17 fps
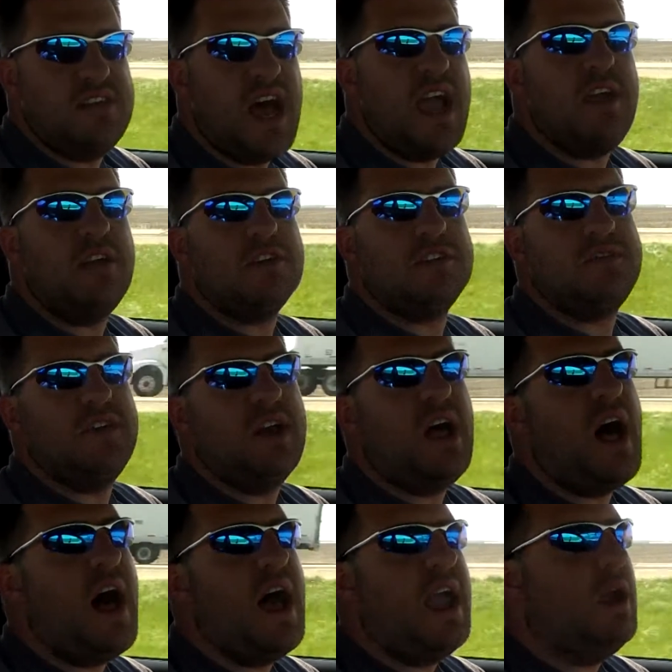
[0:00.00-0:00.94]

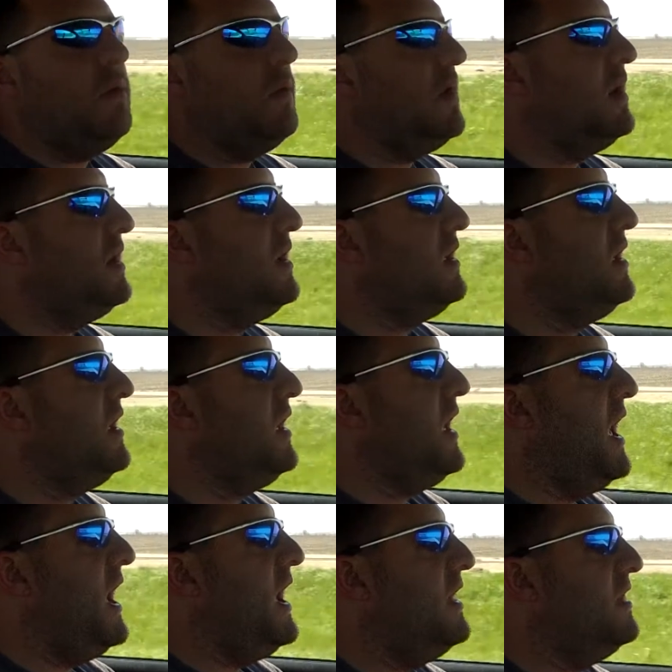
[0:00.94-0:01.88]
Dyersville, Iowa,
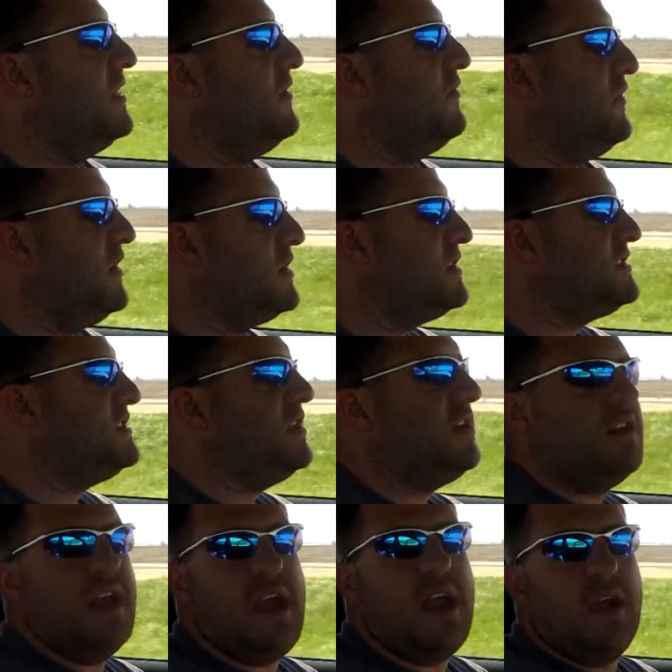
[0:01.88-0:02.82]
and the field's
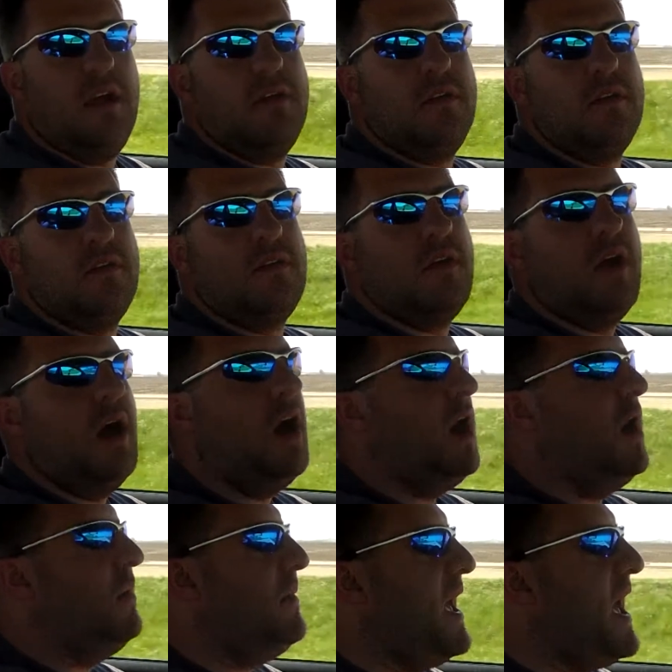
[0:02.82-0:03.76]
still there.
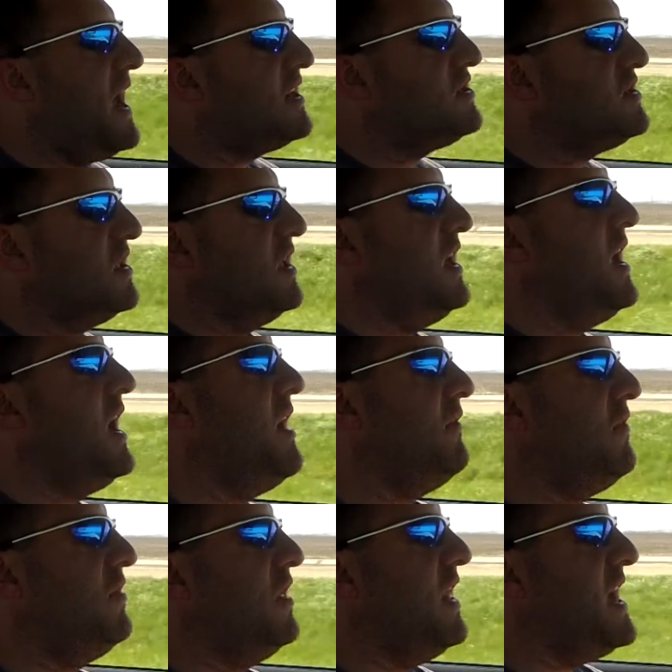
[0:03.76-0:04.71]
Actually,
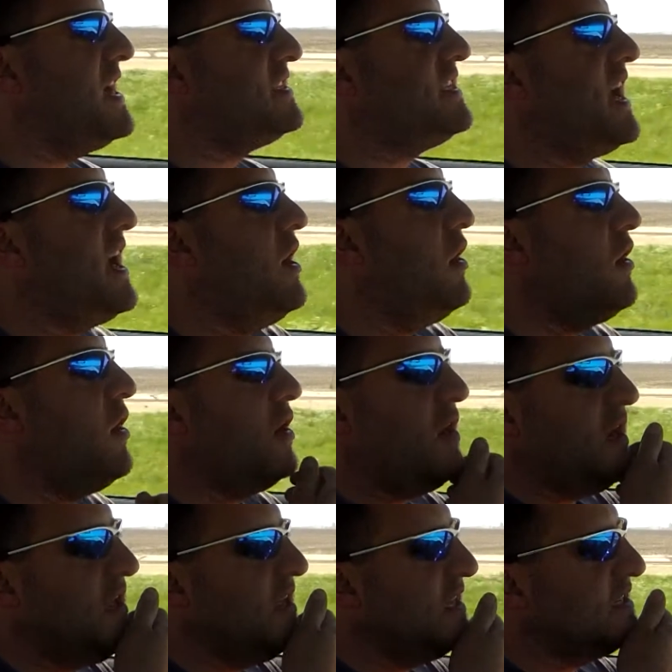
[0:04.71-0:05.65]
the last I
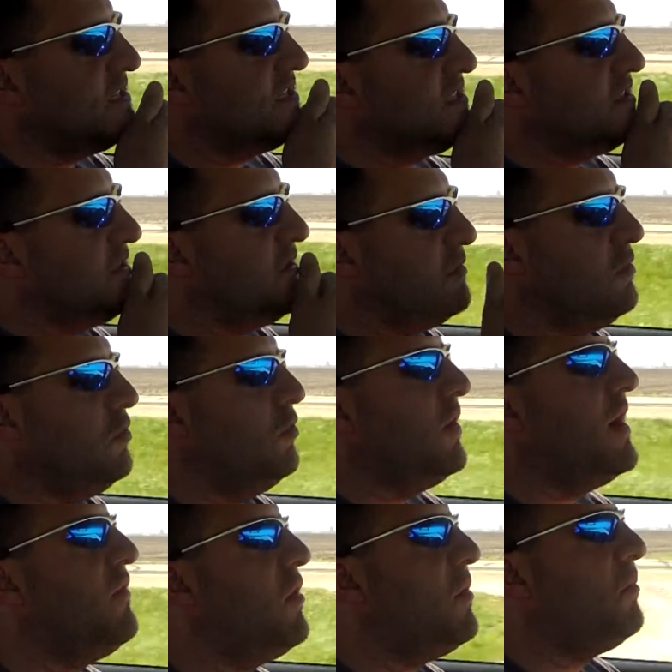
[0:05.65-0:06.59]
heard is
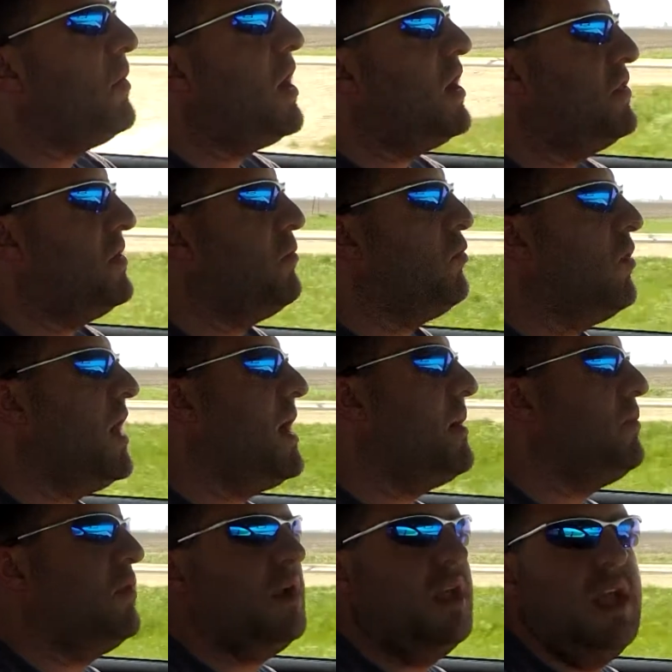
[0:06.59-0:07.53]
whoever bought the
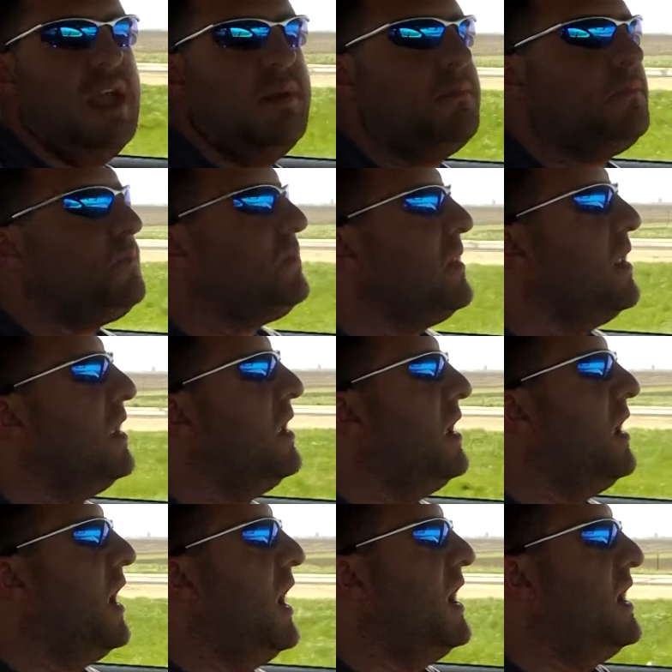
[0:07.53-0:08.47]
property
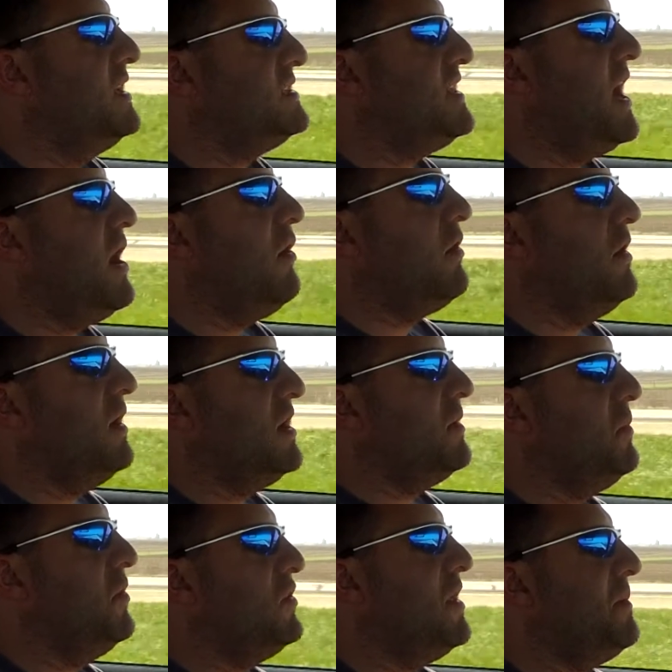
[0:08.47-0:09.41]
is now going
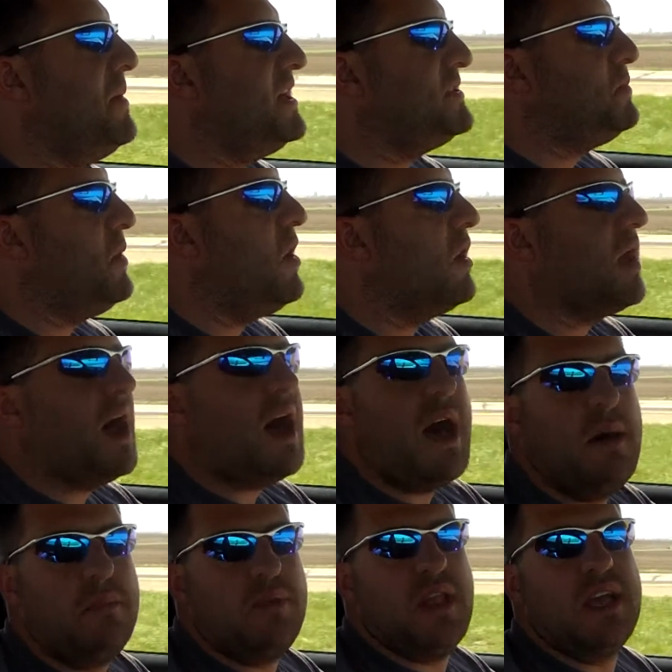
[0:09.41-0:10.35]
to build a baseball
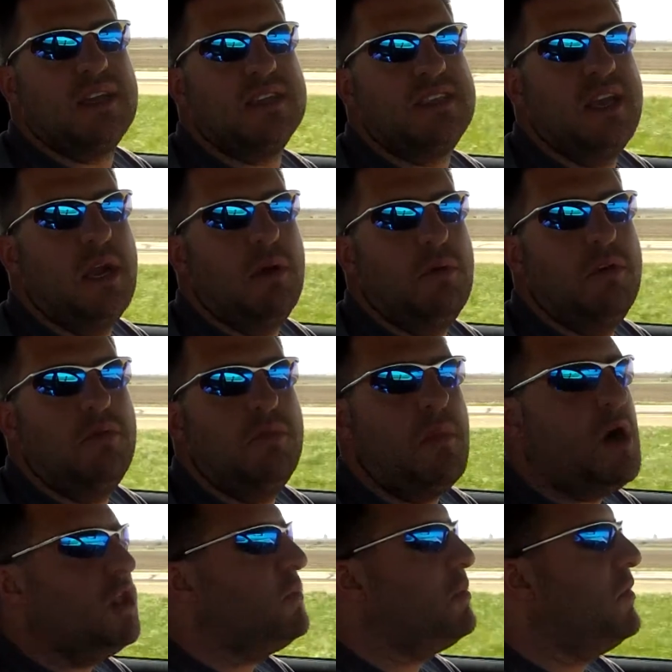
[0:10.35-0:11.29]
complex there with
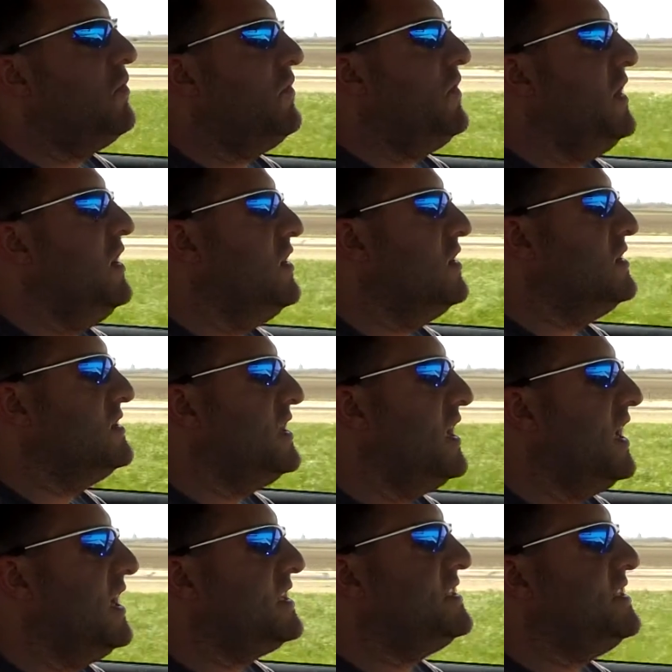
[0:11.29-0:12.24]
multiple fields.
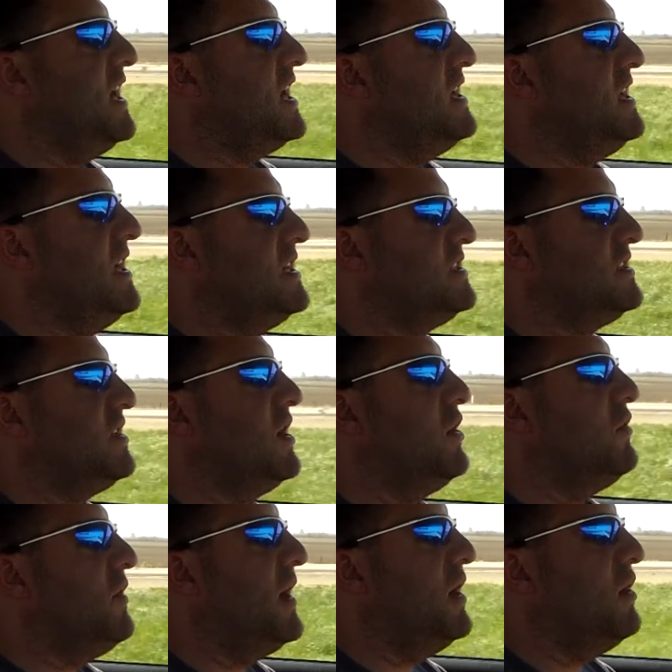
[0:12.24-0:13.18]
And I guess the idea is they're
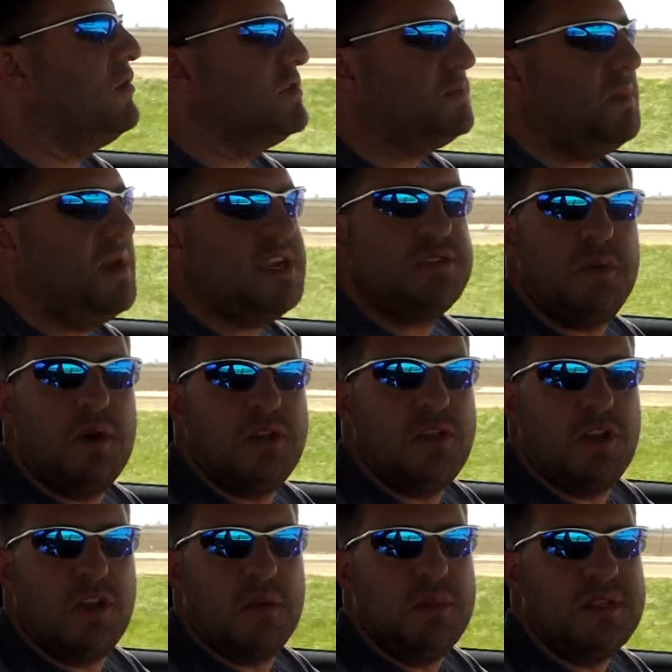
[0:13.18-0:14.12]
going to try to host baseball
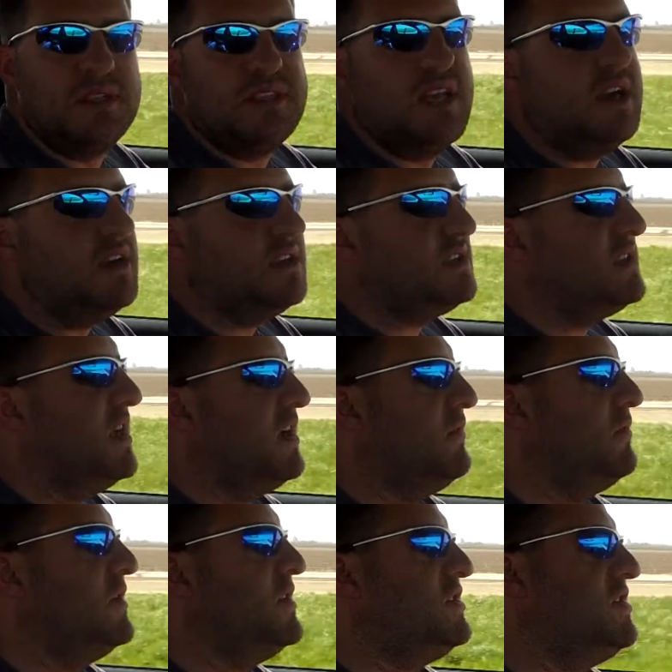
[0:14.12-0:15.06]
tournaments there and
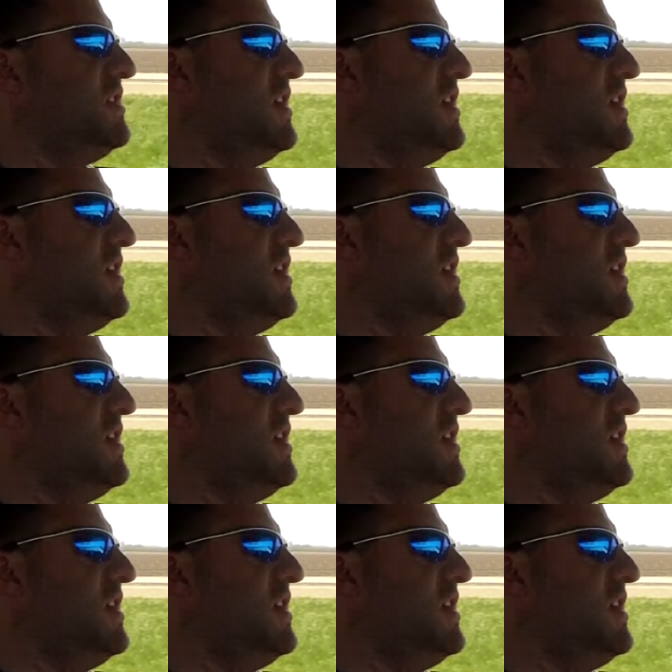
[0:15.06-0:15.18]
stuff, which